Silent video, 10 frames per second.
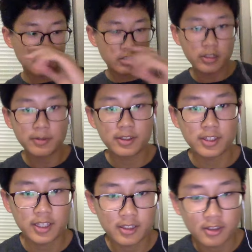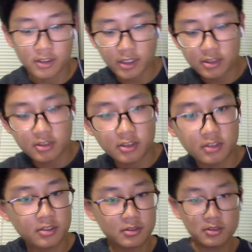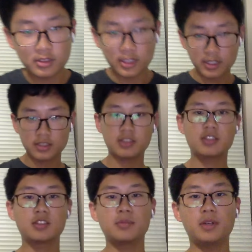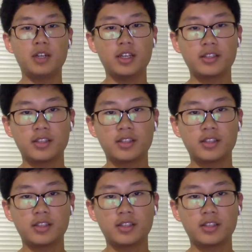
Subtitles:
Sorry about that. Okay, so, I guess this is goodbye.